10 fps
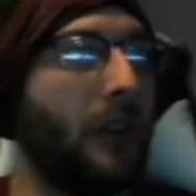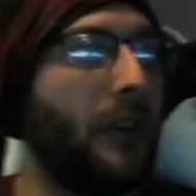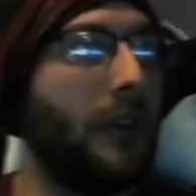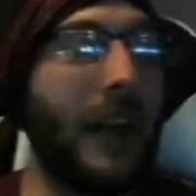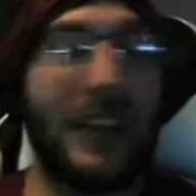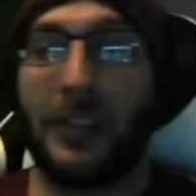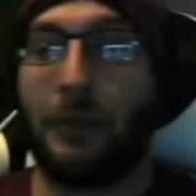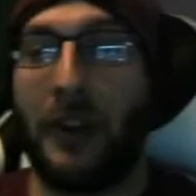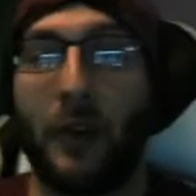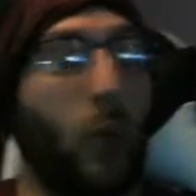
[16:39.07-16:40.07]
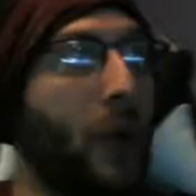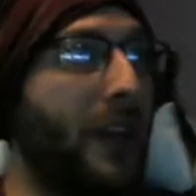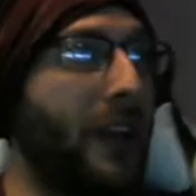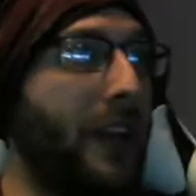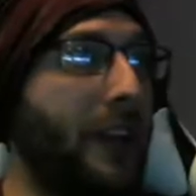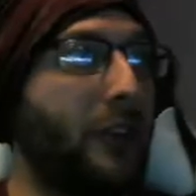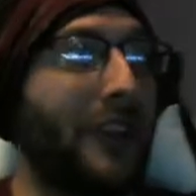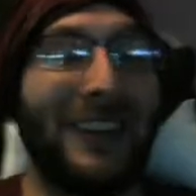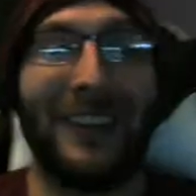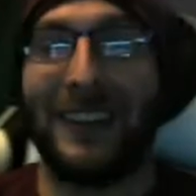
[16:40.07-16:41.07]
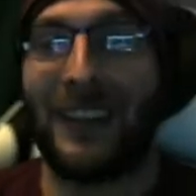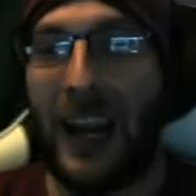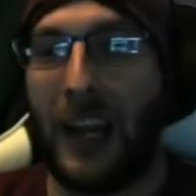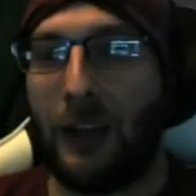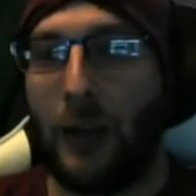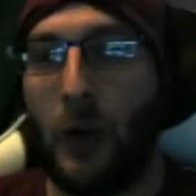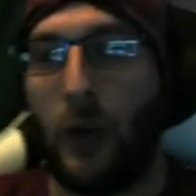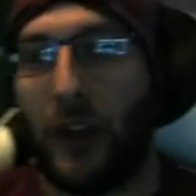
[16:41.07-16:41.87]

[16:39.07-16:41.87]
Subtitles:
That spin to win is insane, dude.